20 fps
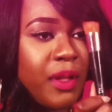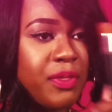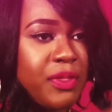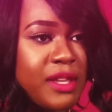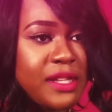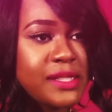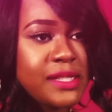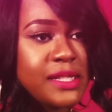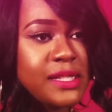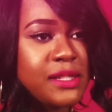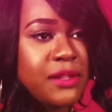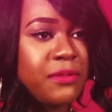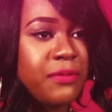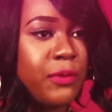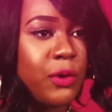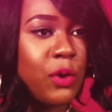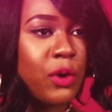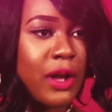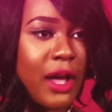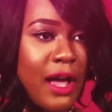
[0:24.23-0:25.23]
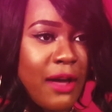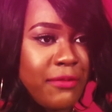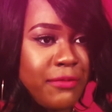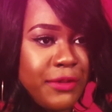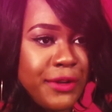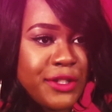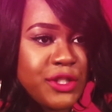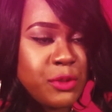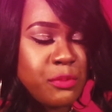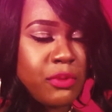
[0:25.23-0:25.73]
This is the full
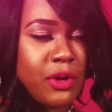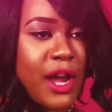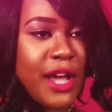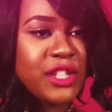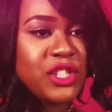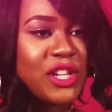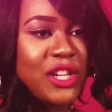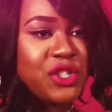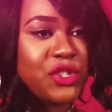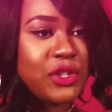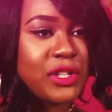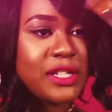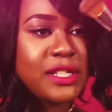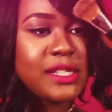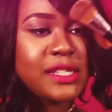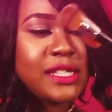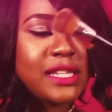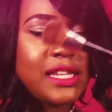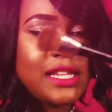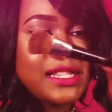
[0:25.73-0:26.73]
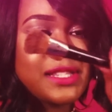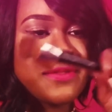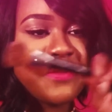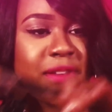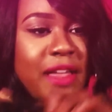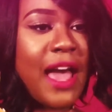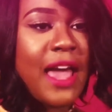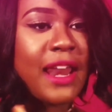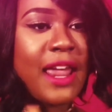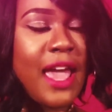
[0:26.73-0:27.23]
coverage brush. As you can see, it's
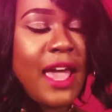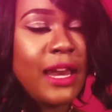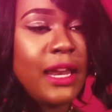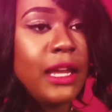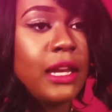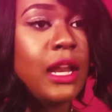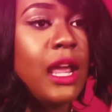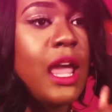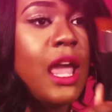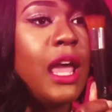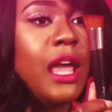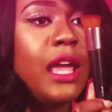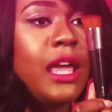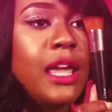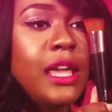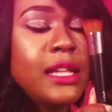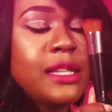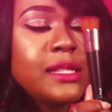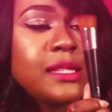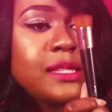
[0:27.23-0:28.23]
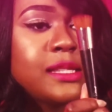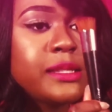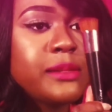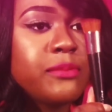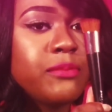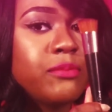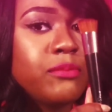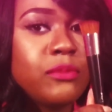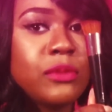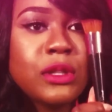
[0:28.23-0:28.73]
flat-headed. It's
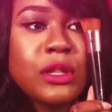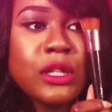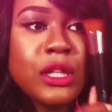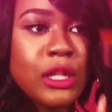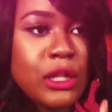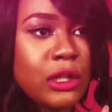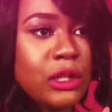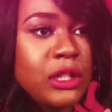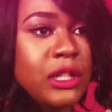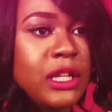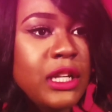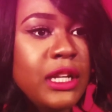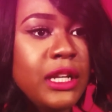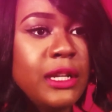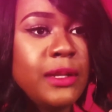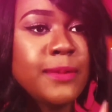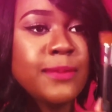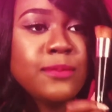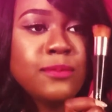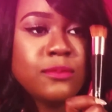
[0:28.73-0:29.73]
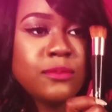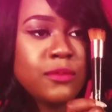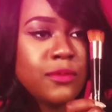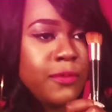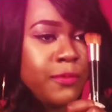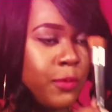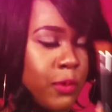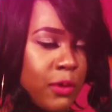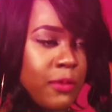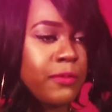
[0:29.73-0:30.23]
literally
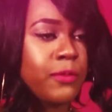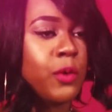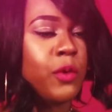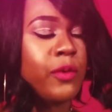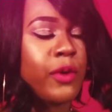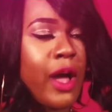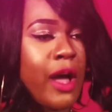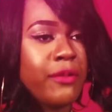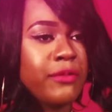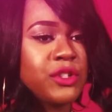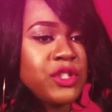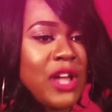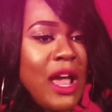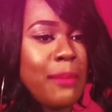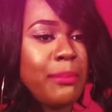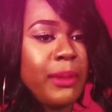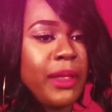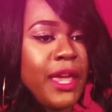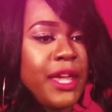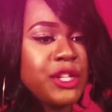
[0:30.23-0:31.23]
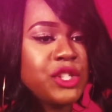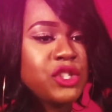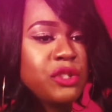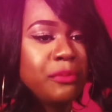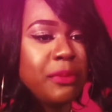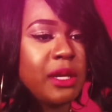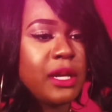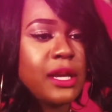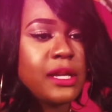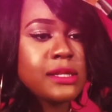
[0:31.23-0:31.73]
for full coverage application
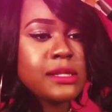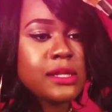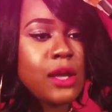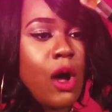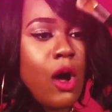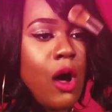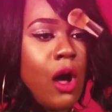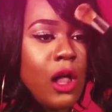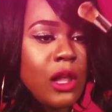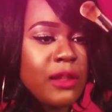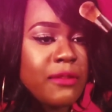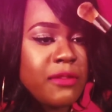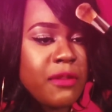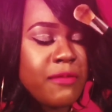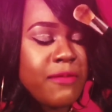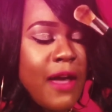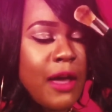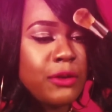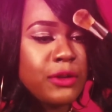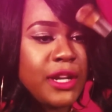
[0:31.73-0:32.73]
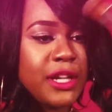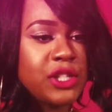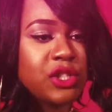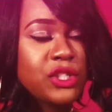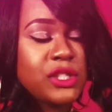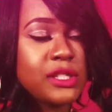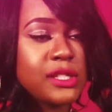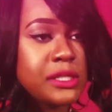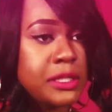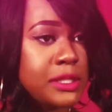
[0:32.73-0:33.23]
because all of the
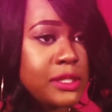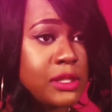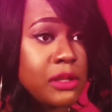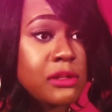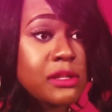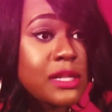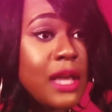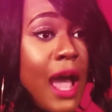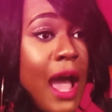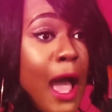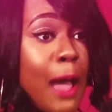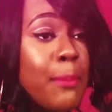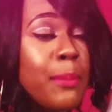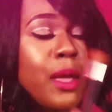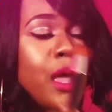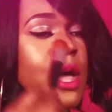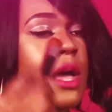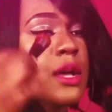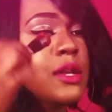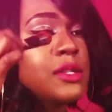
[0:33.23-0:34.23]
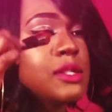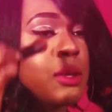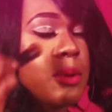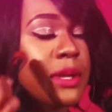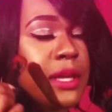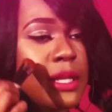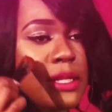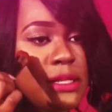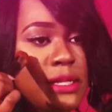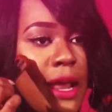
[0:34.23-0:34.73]
foundation sits on top, so it
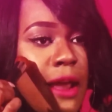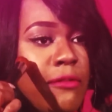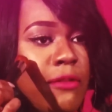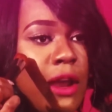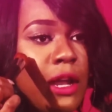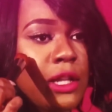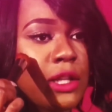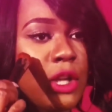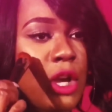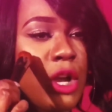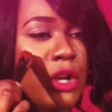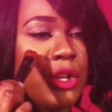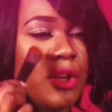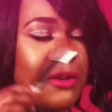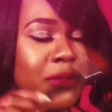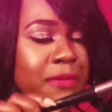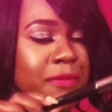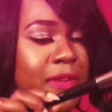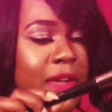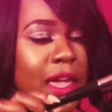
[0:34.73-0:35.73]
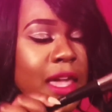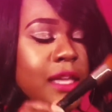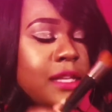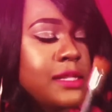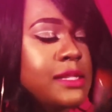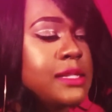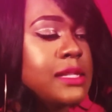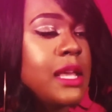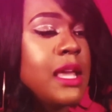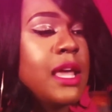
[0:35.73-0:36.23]
gets directly on your
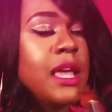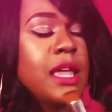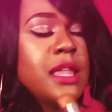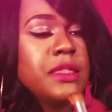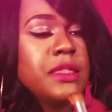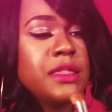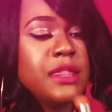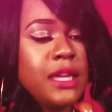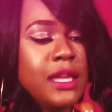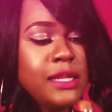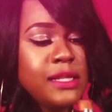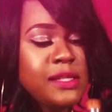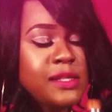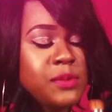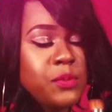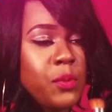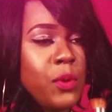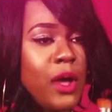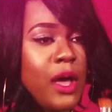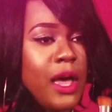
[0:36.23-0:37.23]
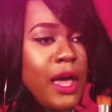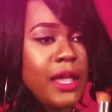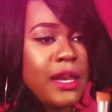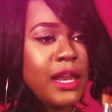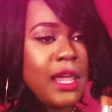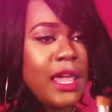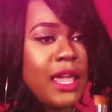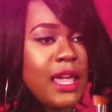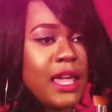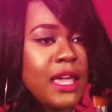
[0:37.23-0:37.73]
face. This one
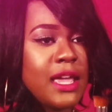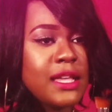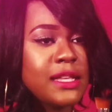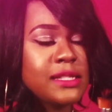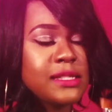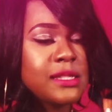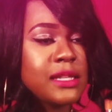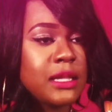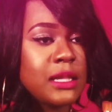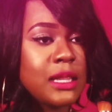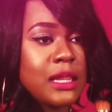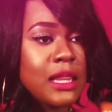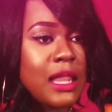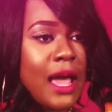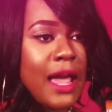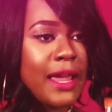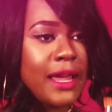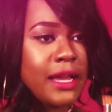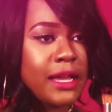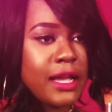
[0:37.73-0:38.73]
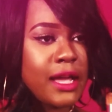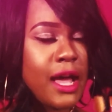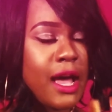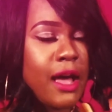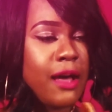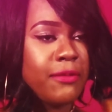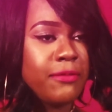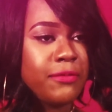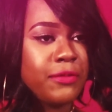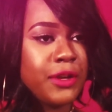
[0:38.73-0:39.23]
is the light
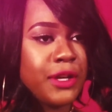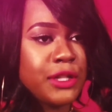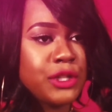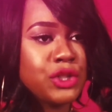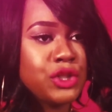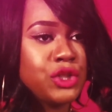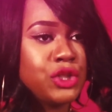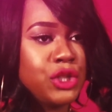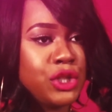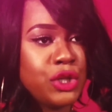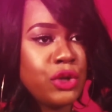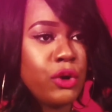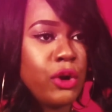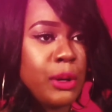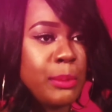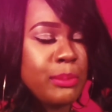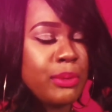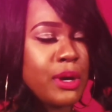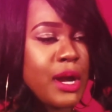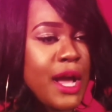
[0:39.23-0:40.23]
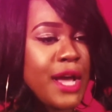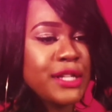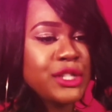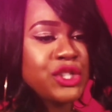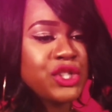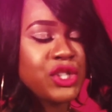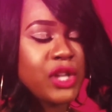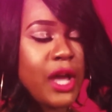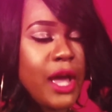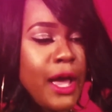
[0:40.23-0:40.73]
coverage Dior brush.
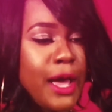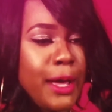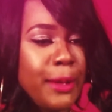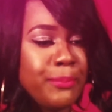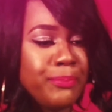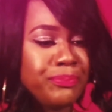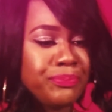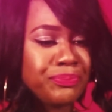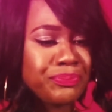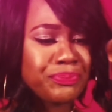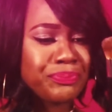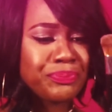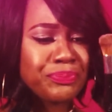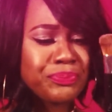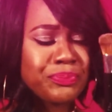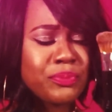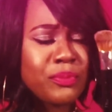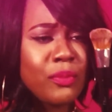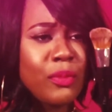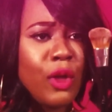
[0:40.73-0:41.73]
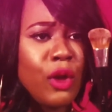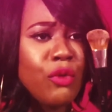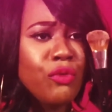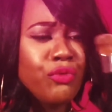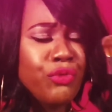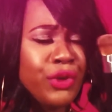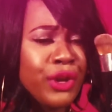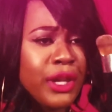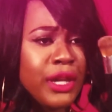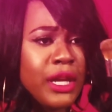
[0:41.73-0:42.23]

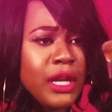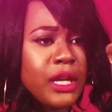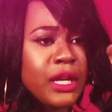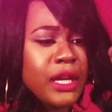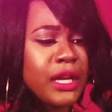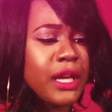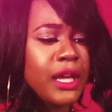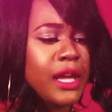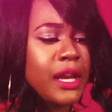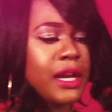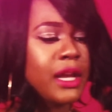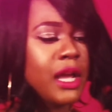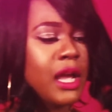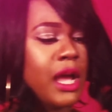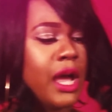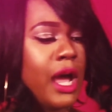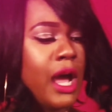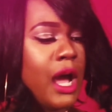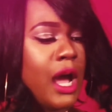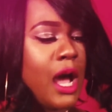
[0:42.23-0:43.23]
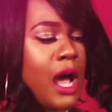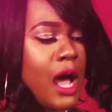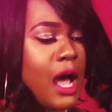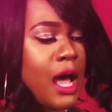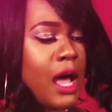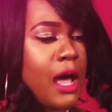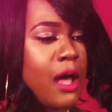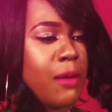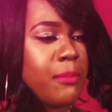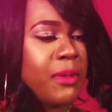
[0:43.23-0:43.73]
Really good
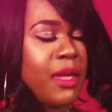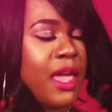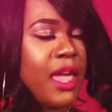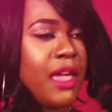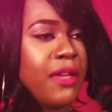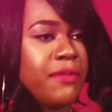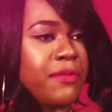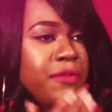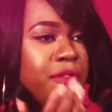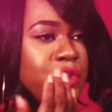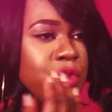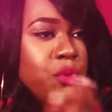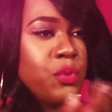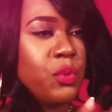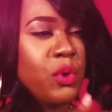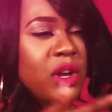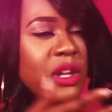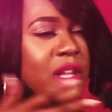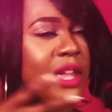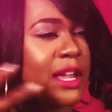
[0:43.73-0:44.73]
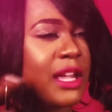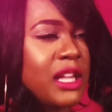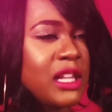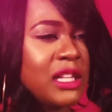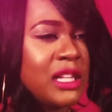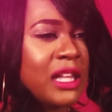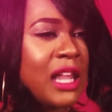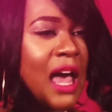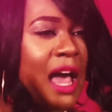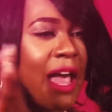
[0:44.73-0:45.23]
if you want like a
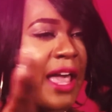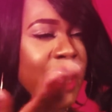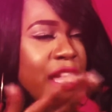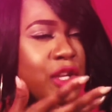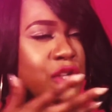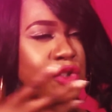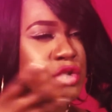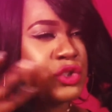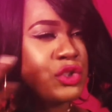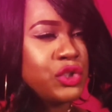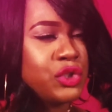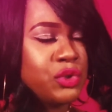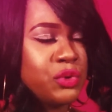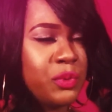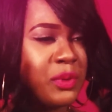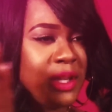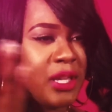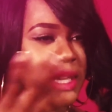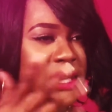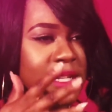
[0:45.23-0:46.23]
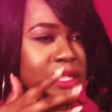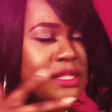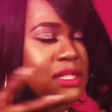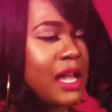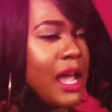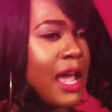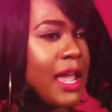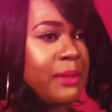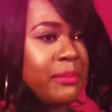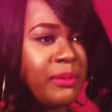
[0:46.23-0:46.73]
light dewy
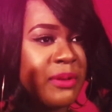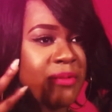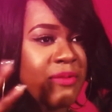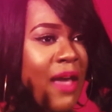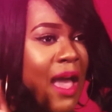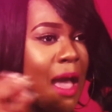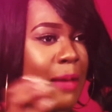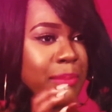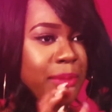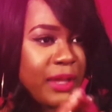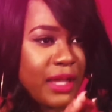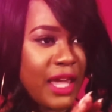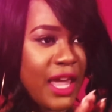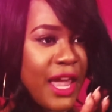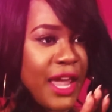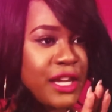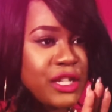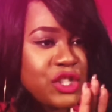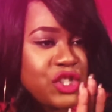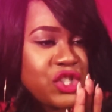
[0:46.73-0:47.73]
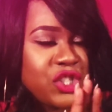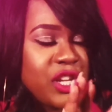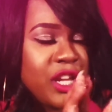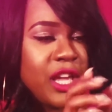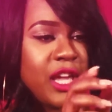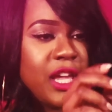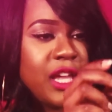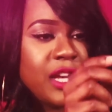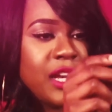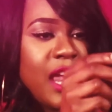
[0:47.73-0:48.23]
type of
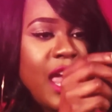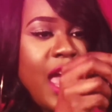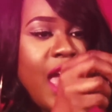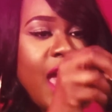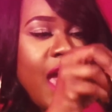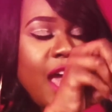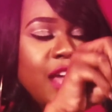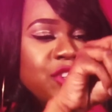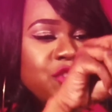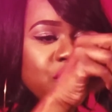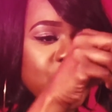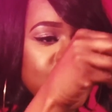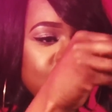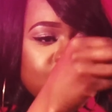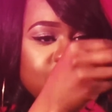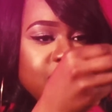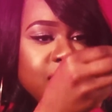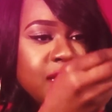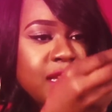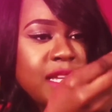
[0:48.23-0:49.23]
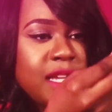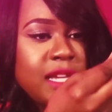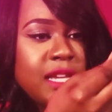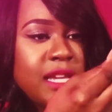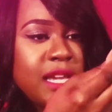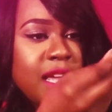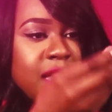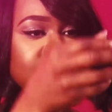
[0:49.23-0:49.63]
application. As you can see,